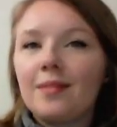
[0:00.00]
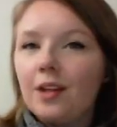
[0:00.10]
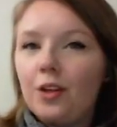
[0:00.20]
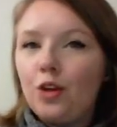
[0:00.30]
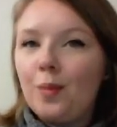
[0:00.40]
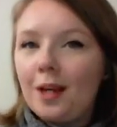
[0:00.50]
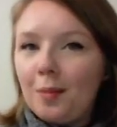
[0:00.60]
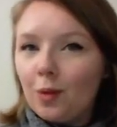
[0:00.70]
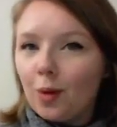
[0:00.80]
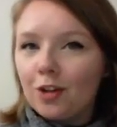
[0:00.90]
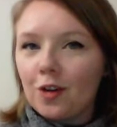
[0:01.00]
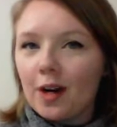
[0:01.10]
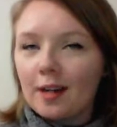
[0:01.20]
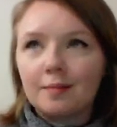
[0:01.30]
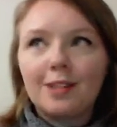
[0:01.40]
You may be
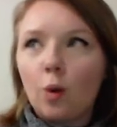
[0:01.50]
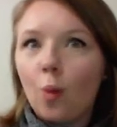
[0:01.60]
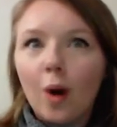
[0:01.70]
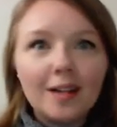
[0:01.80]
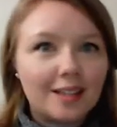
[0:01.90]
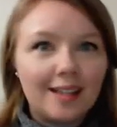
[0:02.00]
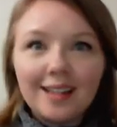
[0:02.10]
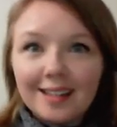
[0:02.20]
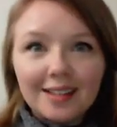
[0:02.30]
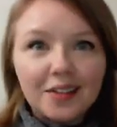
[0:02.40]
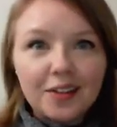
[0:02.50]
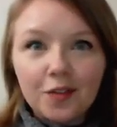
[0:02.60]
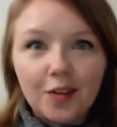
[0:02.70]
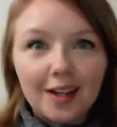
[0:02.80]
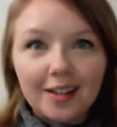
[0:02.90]
wondering, what is the
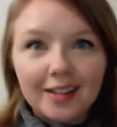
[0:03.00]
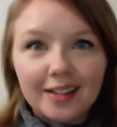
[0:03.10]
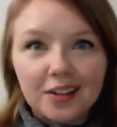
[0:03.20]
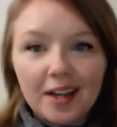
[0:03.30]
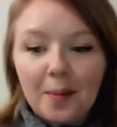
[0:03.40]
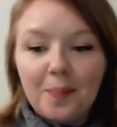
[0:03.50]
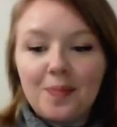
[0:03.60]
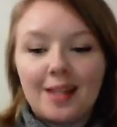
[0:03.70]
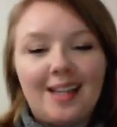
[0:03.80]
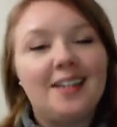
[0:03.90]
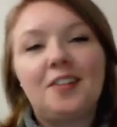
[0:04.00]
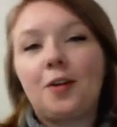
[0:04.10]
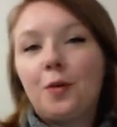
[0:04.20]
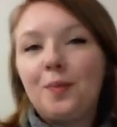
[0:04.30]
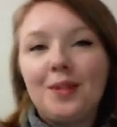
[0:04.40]
final exam?
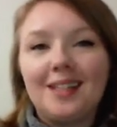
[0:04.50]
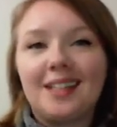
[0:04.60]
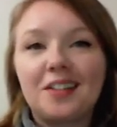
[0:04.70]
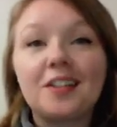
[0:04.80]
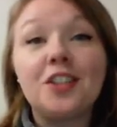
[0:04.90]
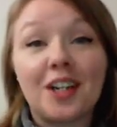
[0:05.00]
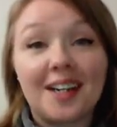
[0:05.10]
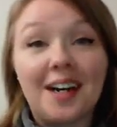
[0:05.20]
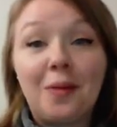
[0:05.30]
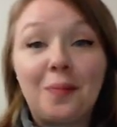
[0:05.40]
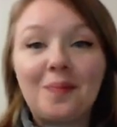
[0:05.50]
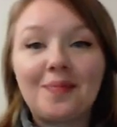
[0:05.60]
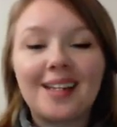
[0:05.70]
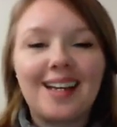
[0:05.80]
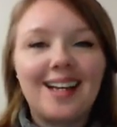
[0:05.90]
So let's check it out.
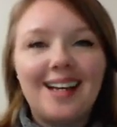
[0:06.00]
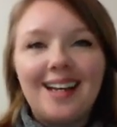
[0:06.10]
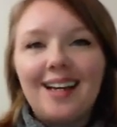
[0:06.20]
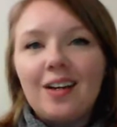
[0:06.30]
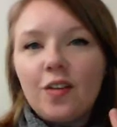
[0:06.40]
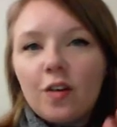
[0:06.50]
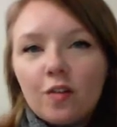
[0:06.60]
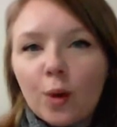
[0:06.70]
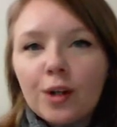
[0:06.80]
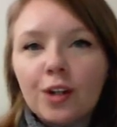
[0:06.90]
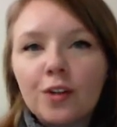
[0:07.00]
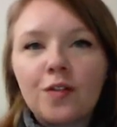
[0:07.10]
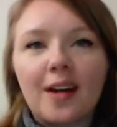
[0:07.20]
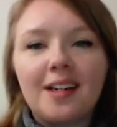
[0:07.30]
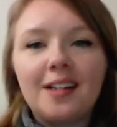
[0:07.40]
For your
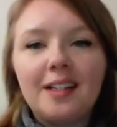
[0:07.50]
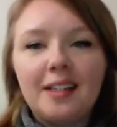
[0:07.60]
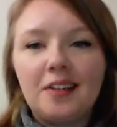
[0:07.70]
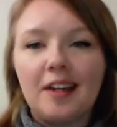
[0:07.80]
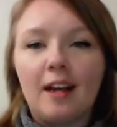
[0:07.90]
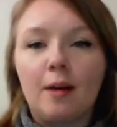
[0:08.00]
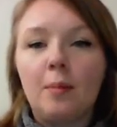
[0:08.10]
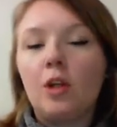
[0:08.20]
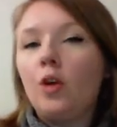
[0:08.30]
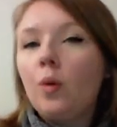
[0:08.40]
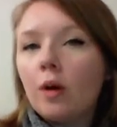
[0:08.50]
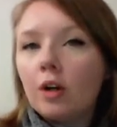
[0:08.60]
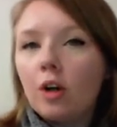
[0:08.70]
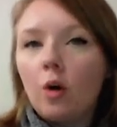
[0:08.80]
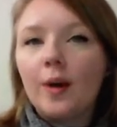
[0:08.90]
final exam, you are
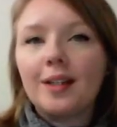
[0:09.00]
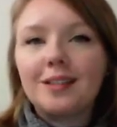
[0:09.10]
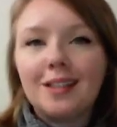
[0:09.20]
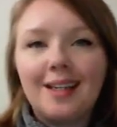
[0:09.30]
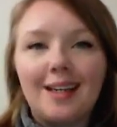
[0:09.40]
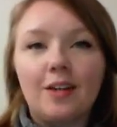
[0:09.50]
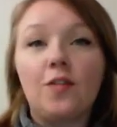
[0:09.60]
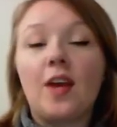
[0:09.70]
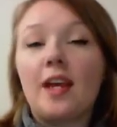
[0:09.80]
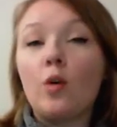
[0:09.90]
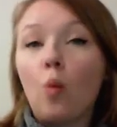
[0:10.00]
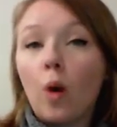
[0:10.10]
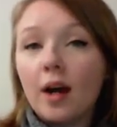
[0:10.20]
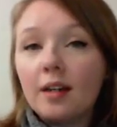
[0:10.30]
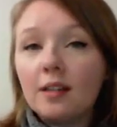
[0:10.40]
going to give a
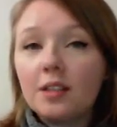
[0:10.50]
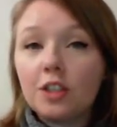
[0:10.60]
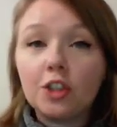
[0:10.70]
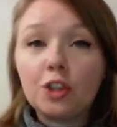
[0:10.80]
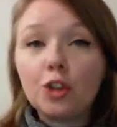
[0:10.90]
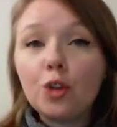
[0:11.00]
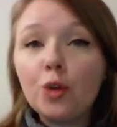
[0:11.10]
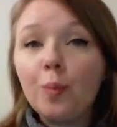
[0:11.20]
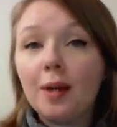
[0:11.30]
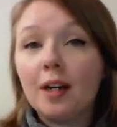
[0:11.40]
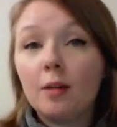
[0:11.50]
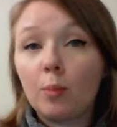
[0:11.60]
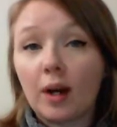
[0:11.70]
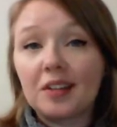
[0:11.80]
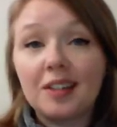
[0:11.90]
1 to 2 minute
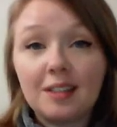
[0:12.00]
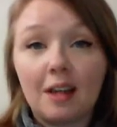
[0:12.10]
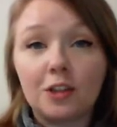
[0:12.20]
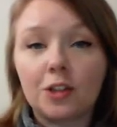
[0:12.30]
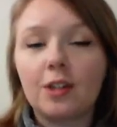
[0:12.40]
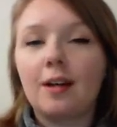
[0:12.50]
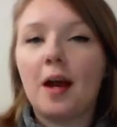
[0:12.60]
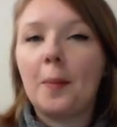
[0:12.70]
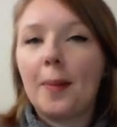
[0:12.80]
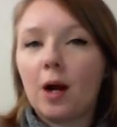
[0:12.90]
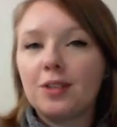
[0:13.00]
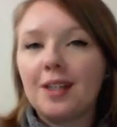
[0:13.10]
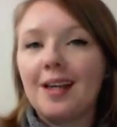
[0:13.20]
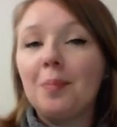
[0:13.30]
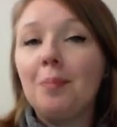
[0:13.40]
presentation about
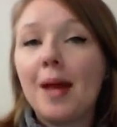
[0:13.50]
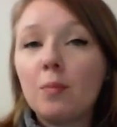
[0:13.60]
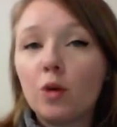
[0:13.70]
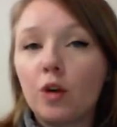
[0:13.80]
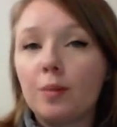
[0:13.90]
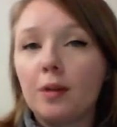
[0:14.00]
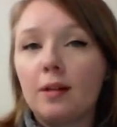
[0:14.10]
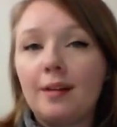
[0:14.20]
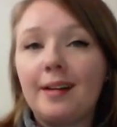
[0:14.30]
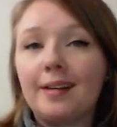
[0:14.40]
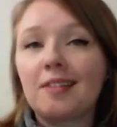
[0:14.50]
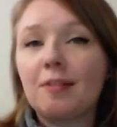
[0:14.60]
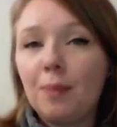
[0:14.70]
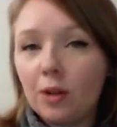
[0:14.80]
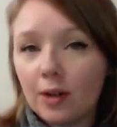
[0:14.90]
a memorable
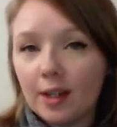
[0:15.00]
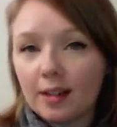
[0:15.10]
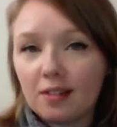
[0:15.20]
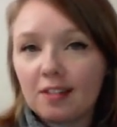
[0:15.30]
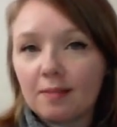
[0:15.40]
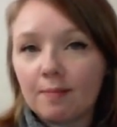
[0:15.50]
experience.